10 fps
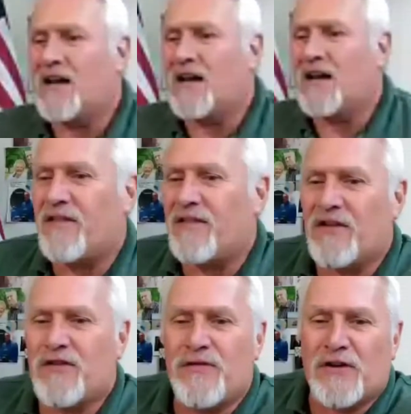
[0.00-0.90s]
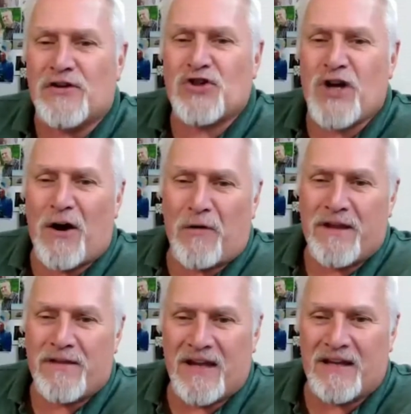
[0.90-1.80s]
uh, kind of the, the sharing
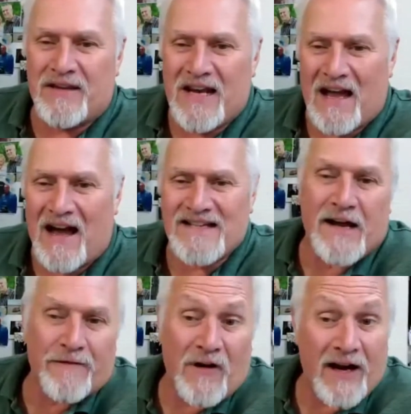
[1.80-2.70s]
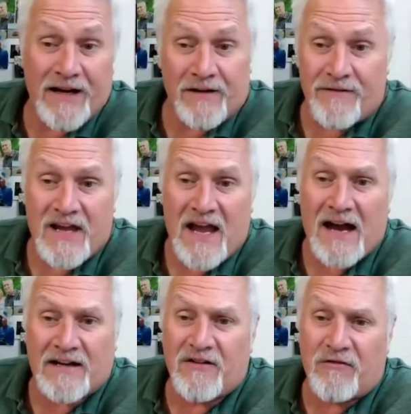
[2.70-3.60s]
thing and the identifying of the
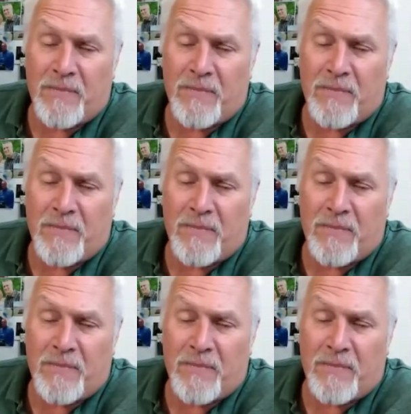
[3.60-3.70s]
active